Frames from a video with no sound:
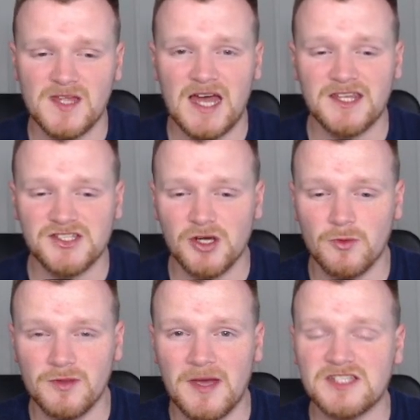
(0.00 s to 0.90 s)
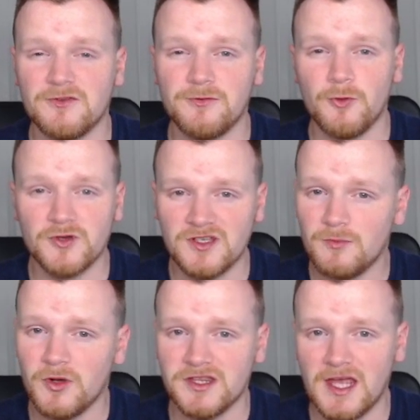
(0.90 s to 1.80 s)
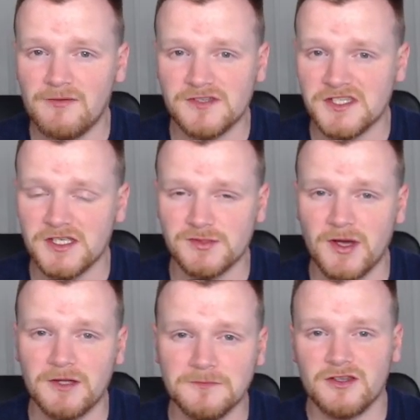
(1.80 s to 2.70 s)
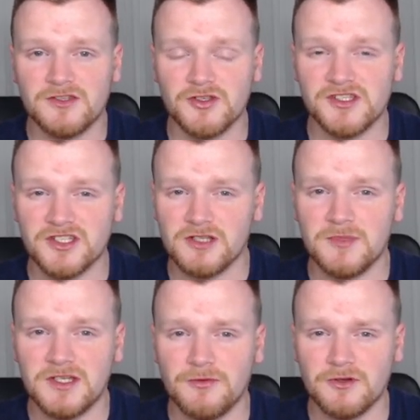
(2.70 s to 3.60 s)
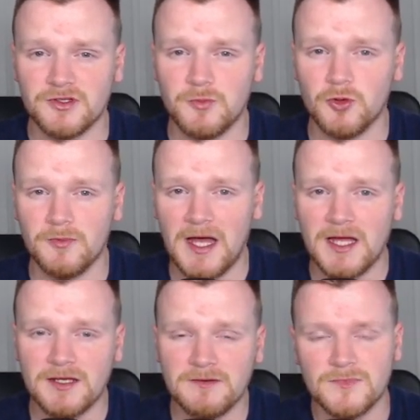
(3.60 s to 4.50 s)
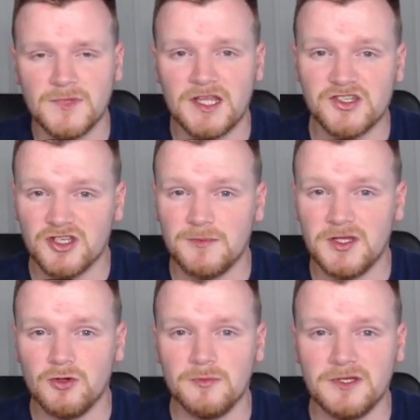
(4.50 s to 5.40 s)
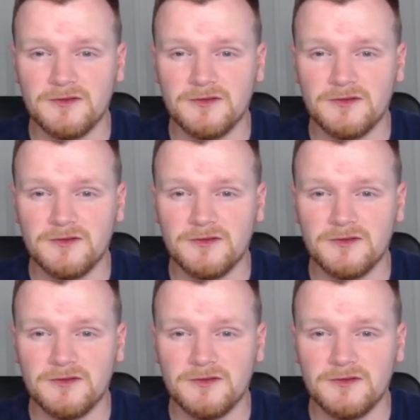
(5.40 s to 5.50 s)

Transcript: And they start with a massive 14-point deficit as well. So this is going to be difficult to pull back, and it's going to be no mean